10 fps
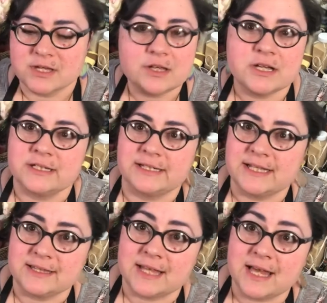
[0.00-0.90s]
You couldn't
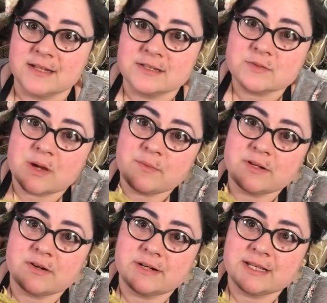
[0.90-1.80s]
eat that. This is why we
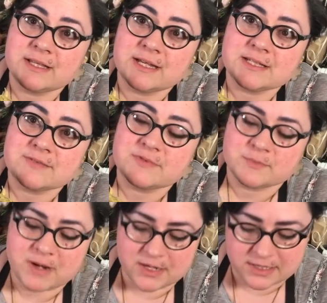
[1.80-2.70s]
don't eat the ends of
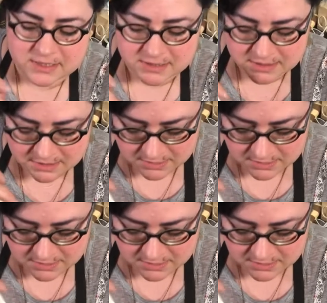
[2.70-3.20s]
asparagus.